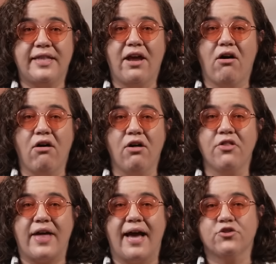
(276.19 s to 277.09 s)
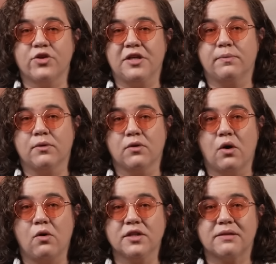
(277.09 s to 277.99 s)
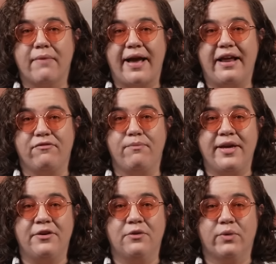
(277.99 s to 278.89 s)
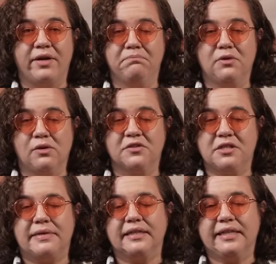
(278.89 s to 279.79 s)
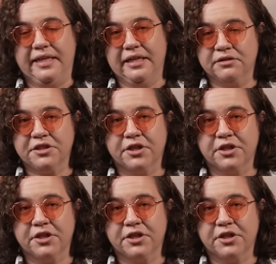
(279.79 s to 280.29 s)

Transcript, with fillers: that all that drinkable gold might have have been what ultimately killed